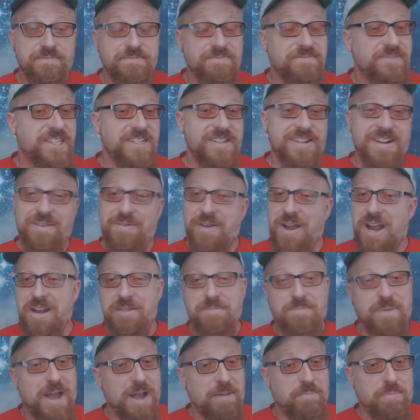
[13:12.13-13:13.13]
Didn't have
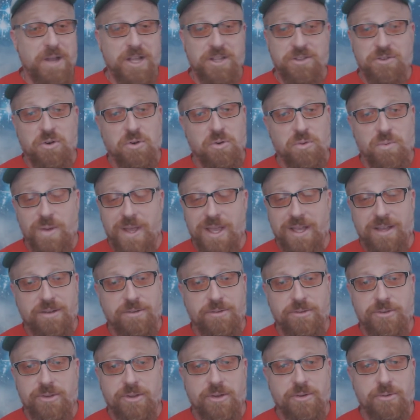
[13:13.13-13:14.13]
any back pain the whole week.
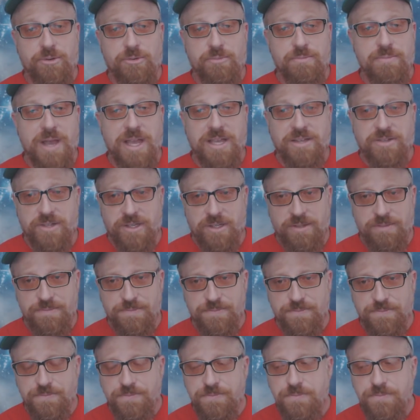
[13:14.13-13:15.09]
It was amazing.